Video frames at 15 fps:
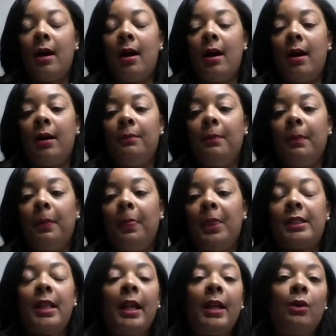
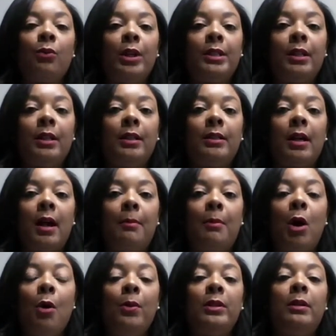The second reason is I'm
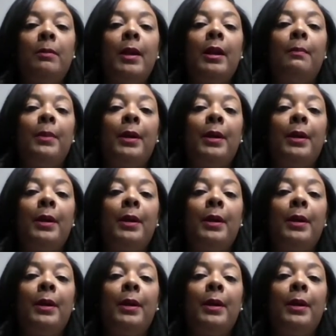hoping to make a